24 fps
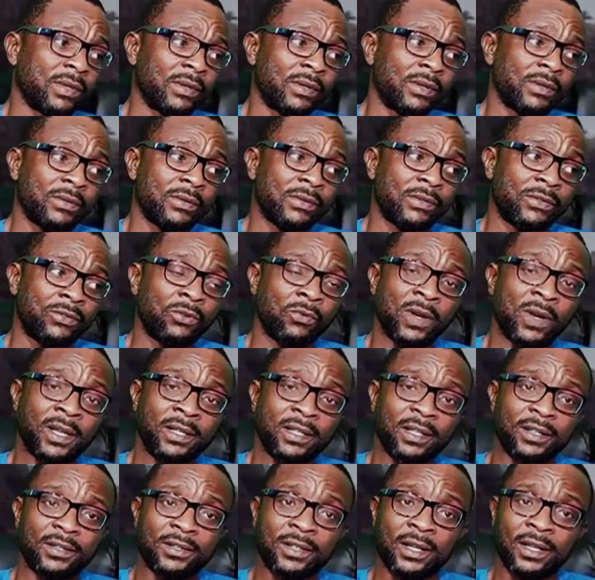So when they
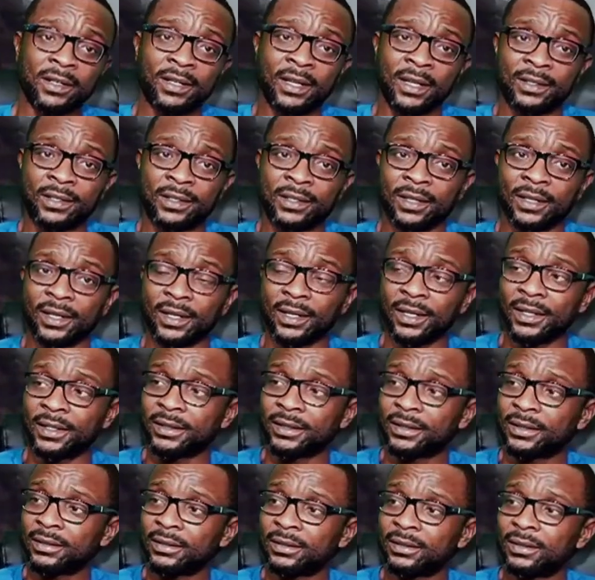said that
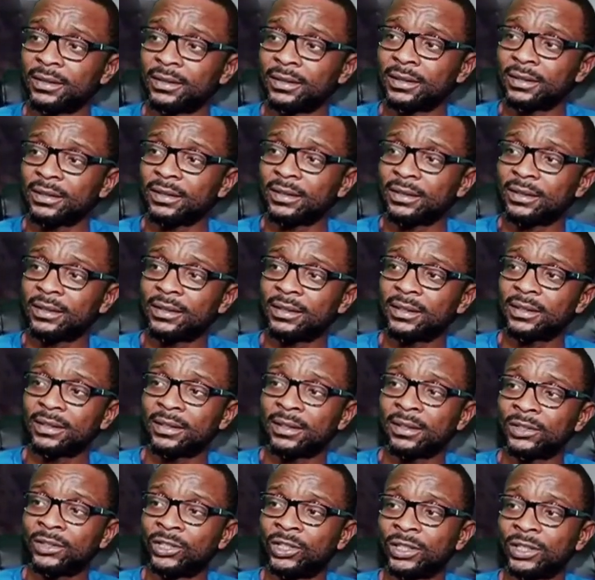
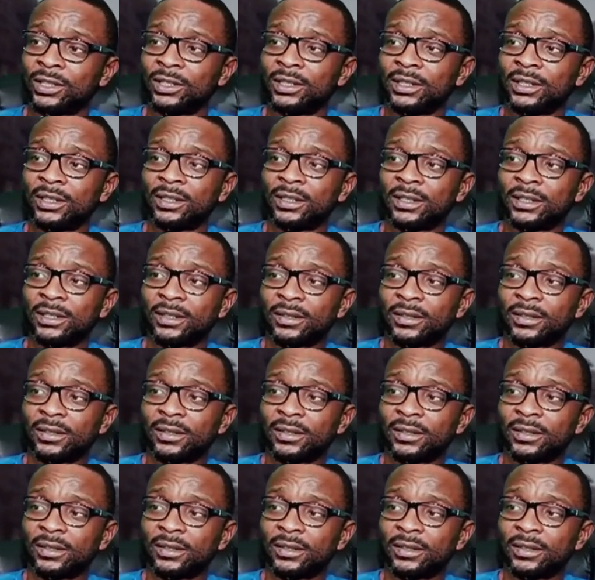Oji